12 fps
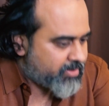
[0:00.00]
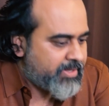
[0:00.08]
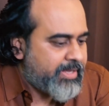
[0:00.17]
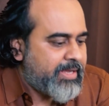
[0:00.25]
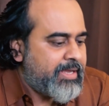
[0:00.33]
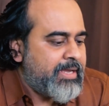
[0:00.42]

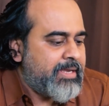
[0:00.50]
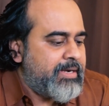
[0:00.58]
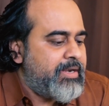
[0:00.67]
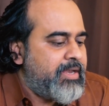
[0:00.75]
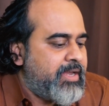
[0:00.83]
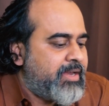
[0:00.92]
They
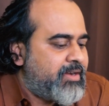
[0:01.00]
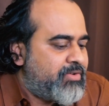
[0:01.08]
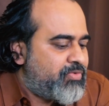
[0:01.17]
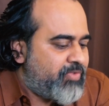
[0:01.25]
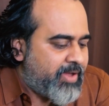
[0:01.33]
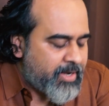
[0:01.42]
lead
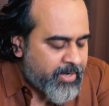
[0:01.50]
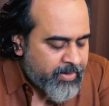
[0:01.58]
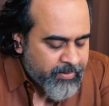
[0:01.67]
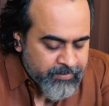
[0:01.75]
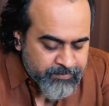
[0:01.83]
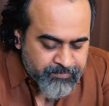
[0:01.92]

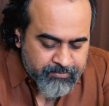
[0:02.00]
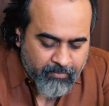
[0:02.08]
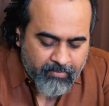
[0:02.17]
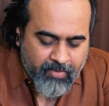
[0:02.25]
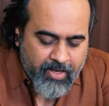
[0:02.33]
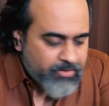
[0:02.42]
very
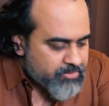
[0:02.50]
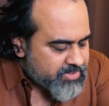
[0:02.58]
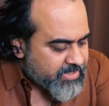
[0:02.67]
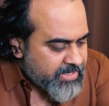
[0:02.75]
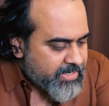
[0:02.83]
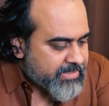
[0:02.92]

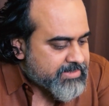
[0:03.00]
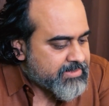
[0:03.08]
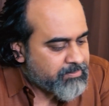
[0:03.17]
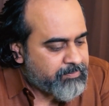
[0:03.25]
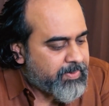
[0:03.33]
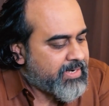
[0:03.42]
innocent and
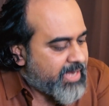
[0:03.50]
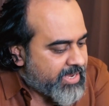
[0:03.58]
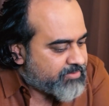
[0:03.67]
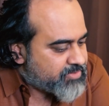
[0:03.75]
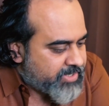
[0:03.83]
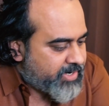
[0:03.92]
simple
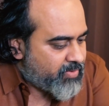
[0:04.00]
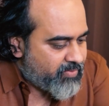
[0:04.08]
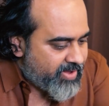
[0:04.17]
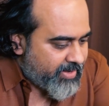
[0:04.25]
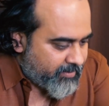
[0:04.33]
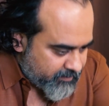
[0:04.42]
lives in a
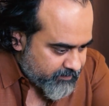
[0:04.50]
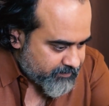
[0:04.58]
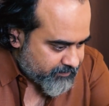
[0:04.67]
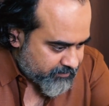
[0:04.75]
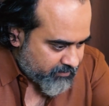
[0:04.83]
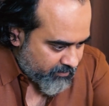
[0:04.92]
way.
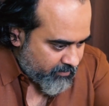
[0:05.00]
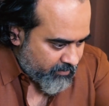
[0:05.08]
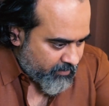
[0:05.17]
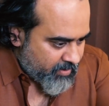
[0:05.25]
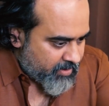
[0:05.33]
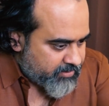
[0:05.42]

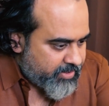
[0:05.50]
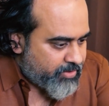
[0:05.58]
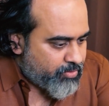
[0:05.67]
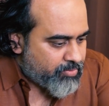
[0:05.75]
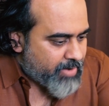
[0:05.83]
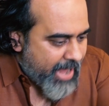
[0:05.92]

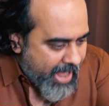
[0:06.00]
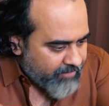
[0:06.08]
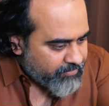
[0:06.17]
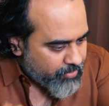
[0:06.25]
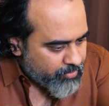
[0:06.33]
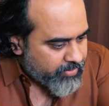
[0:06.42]
They
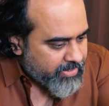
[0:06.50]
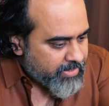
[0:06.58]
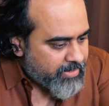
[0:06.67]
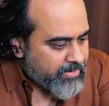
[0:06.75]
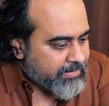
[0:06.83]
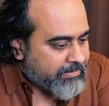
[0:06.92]
have no
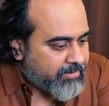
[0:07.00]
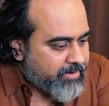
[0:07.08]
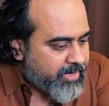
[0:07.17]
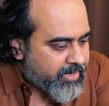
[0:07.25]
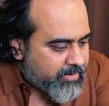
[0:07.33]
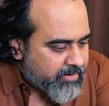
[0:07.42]
inner
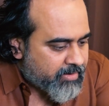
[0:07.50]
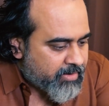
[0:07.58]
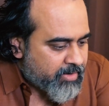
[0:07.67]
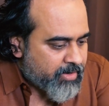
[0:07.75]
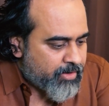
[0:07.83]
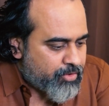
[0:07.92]
yearning
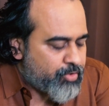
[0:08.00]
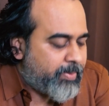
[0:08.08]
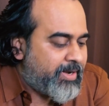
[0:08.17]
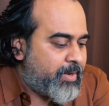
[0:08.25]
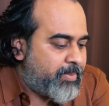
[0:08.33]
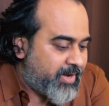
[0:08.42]
to be
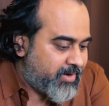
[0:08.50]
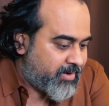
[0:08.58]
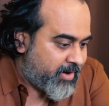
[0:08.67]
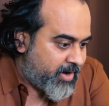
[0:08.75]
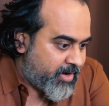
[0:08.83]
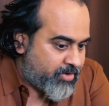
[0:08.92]

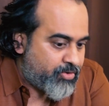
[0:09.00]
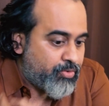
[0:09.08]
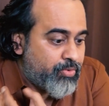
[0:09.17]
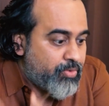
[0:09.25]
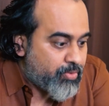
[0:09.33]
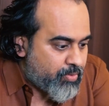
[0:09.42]
liberated, to
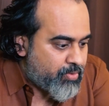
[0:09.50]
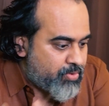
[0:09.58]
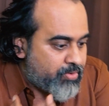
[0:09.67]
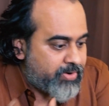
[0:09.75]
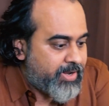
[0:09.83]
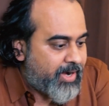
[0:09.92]
know,
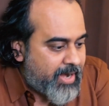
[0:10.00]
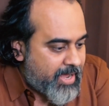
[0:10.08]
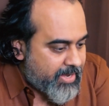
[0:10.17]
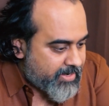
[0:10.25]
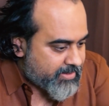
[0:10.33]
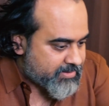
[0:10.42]
to
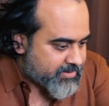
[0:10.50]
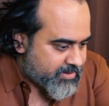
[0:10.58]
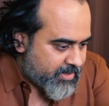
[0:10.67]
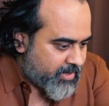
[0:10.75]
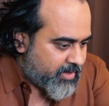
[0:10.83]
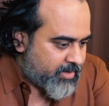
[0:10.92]
realize.
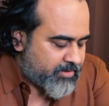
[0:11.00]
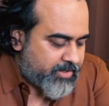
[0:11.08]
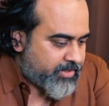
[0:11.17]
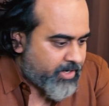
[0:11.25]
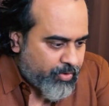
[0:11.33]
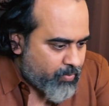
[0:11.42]
They
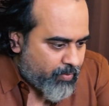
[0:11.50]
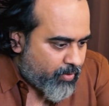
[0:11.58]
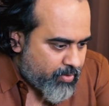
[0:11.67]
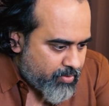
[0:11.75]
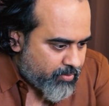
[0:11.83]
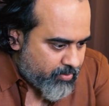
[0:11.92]
don't
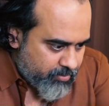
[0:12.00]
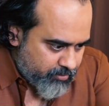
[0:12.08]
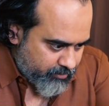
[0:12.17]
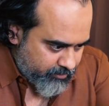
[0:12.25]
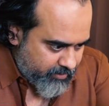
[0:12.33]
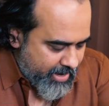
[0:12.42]
want to
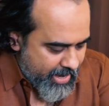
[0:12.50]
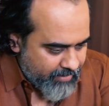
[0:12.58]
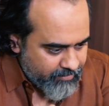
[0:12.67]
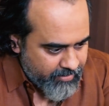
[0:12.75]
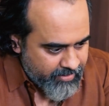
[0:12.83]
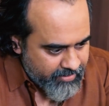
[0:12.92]
know. They
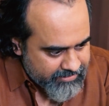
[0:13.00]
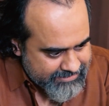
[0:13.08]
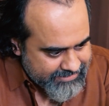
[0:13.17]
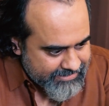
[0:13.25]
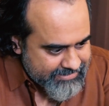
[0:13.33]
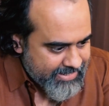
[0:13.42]
have a
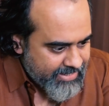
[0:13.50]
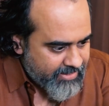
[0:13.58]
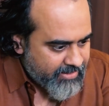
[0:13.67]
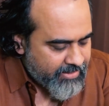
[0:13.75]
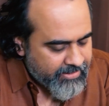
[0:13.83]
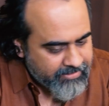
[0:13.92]
set
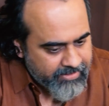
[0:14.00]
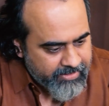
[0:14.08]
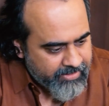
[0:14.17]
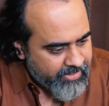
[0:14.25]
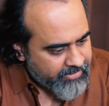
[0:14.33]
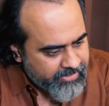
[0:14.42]
cycle and
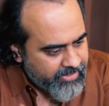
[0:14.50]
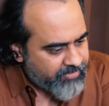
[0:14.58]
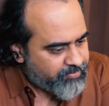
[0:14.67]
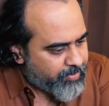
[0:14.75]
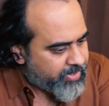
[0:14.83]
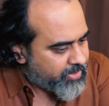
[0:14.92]
they
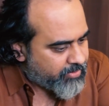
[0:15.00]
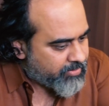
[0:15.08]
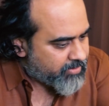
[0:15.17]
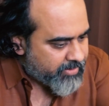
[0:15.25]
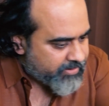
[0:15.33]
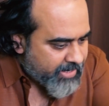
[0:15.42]
live
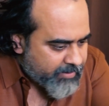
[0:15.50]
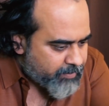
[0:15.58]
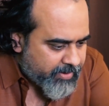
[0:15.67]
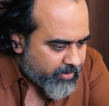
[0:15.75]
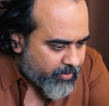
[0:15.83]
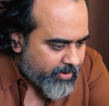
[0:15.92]
in that
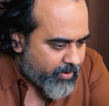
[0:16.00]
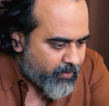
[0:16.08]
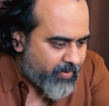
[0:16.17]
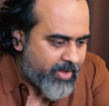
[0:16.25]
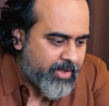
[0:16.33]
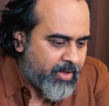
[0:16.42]
particular
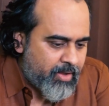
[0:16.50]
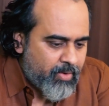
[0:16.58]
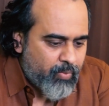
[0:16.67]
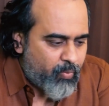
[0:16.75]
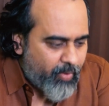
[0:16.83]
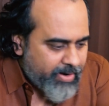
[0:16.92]
way.
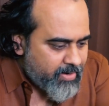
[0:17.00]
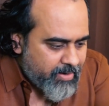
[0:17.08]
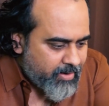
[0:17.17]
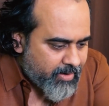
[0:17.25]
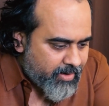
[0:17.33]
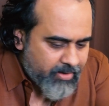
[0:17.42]
One
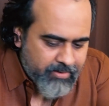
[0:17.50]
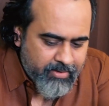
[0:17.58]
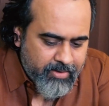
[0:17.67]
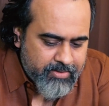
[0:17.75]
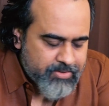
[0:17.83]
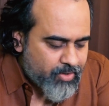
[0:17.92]
deer
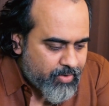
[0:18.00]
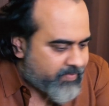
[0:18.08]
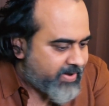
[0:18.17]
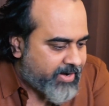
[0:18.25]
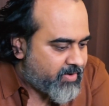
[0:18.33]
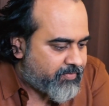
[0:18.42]
is not
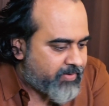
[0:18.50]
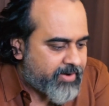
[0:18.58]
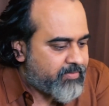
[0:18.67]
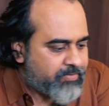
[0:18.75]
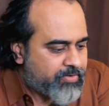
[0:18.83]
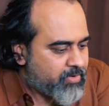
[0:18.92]
very
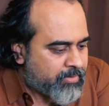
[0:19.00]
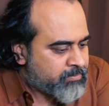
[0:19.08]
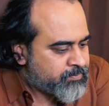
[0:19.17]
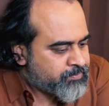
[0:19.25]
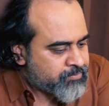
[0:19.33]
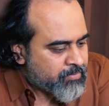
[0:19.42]
different
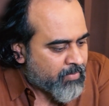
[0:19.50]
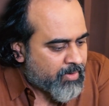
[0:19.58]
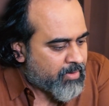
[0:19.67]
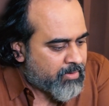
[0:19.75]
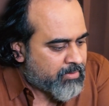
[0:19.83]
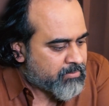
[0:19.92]
from
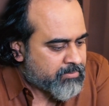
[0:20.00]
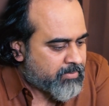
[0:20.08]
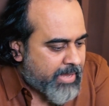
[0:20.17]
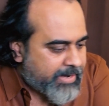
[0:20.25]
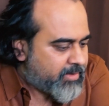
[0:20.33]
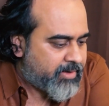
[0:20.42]

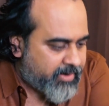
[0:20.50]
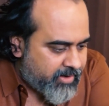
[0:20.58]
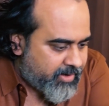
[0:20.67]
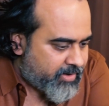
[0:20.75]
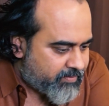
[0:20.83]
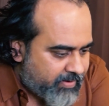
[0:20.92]
another
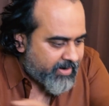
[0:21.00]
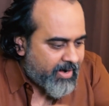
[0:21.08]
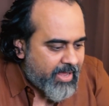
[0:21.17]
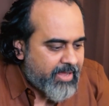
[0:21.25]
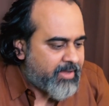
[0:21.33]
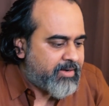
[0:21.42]
deer. One
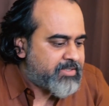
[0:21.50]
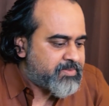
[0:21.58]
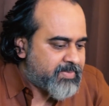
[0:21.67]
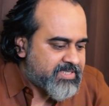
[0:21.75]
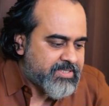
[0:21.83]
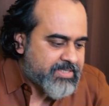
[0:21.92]
lion is
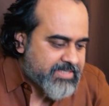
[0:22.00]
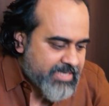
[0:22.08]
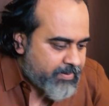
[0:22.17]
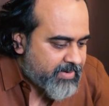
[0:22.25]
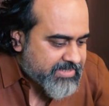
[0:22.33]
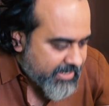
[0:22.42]
much the
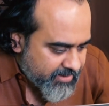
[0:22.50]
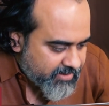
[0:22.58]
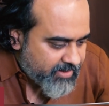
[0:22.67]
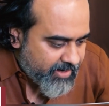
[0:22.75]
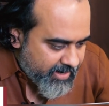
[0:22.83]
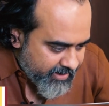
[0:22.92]
same as
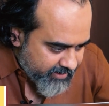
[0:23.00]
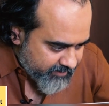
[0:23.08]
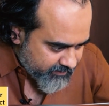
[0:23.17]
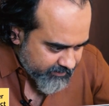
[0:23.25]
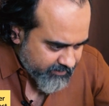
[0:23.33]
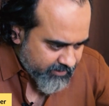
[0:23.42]
another lion.